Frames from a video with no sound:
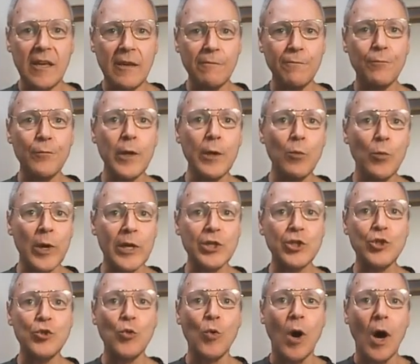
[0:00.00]
if we
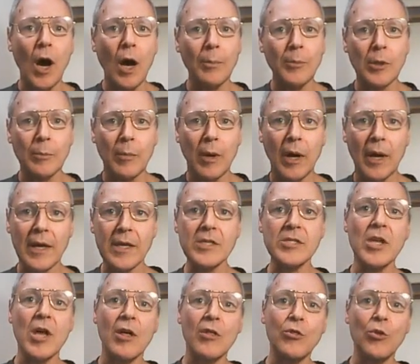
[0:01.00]
wish to
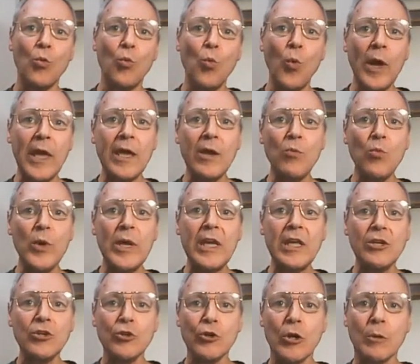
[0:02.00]
optimize the way
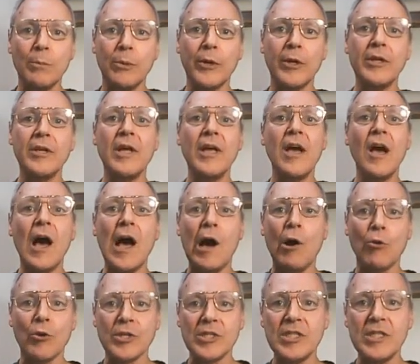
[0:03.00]
we interpret
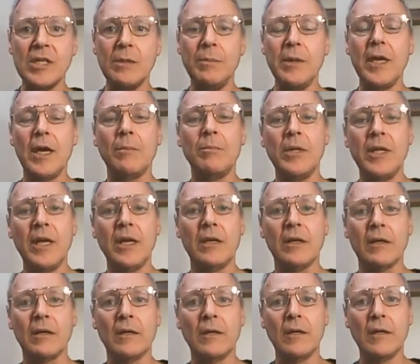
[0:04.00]
our CBM
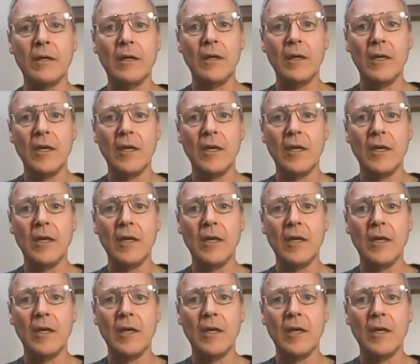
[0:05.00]
data.